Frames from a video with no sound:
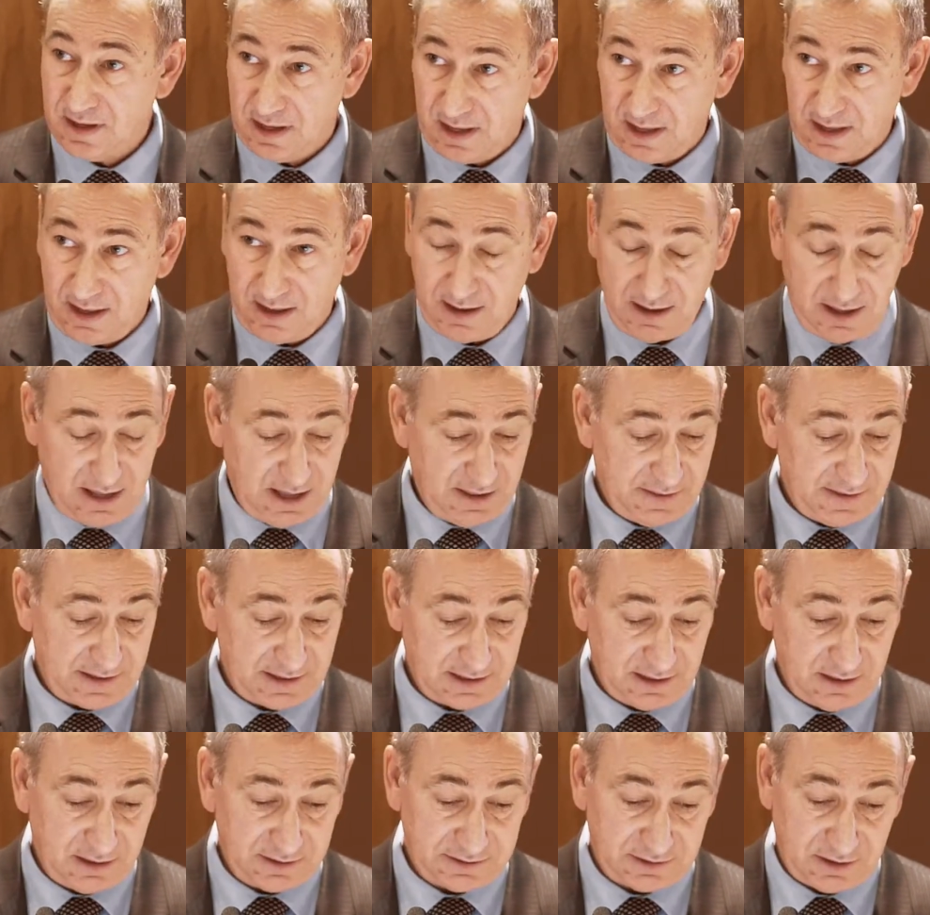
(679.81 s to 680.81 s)
I think
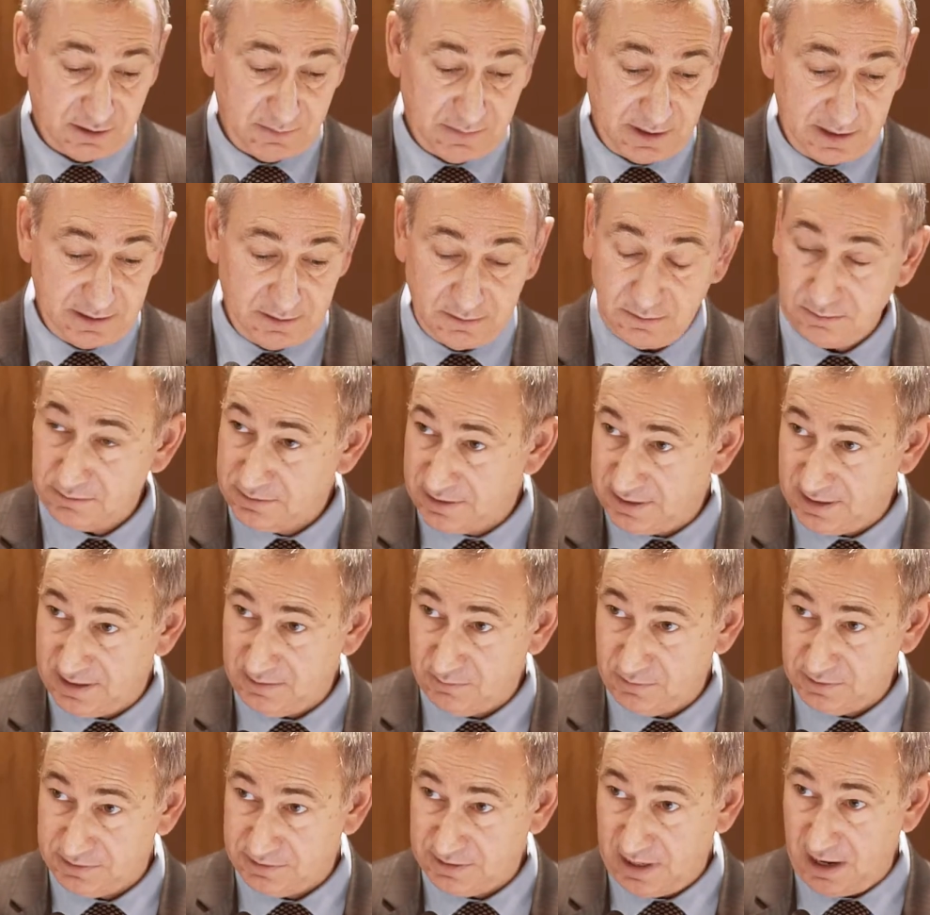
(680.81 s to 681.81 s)
last time I looked, it
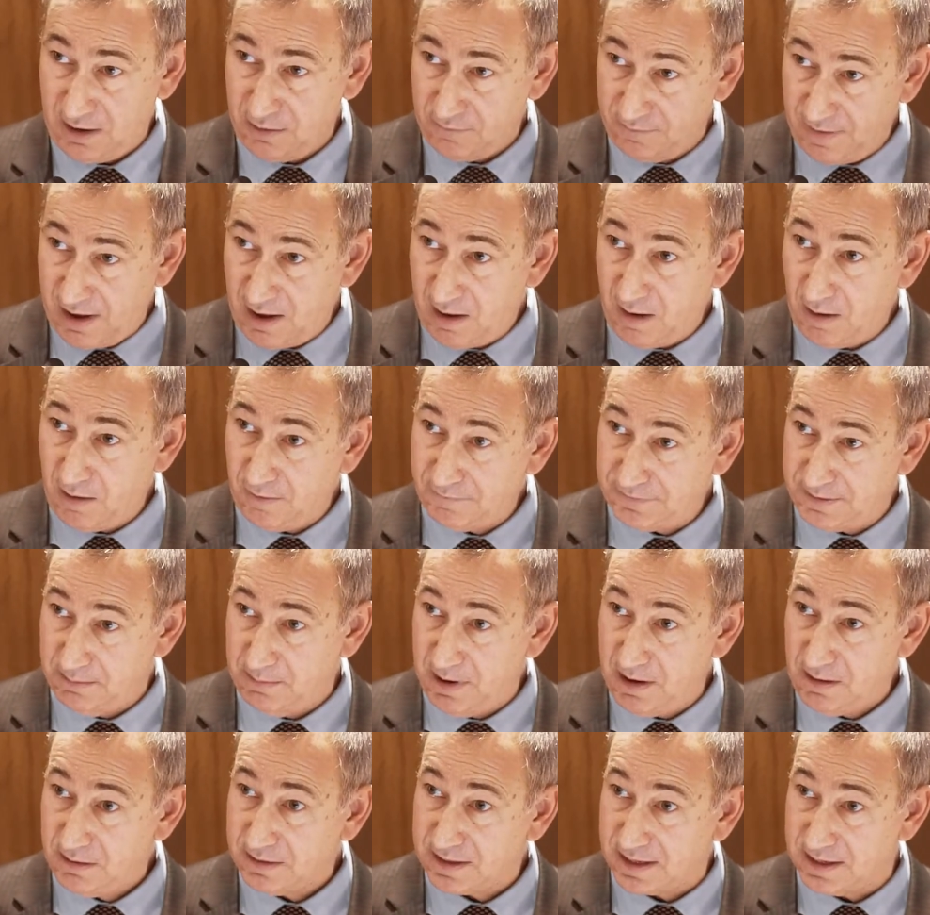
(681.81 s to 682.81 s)
was over half the
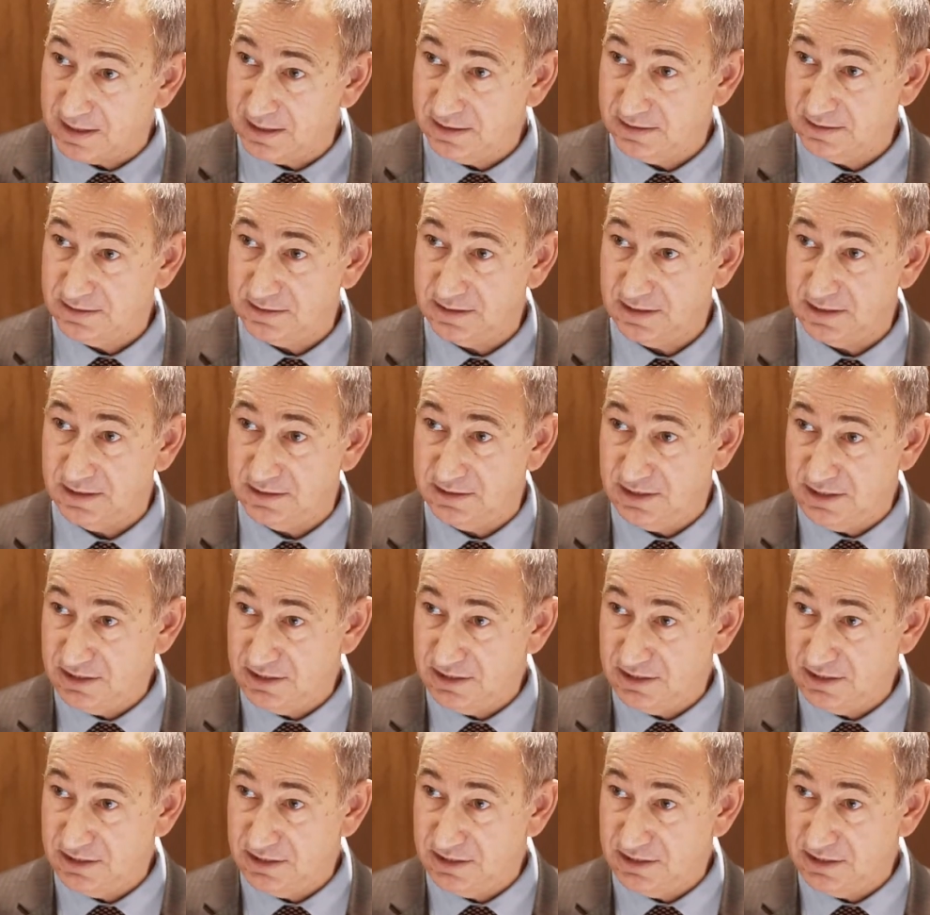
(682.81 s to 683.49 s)
market is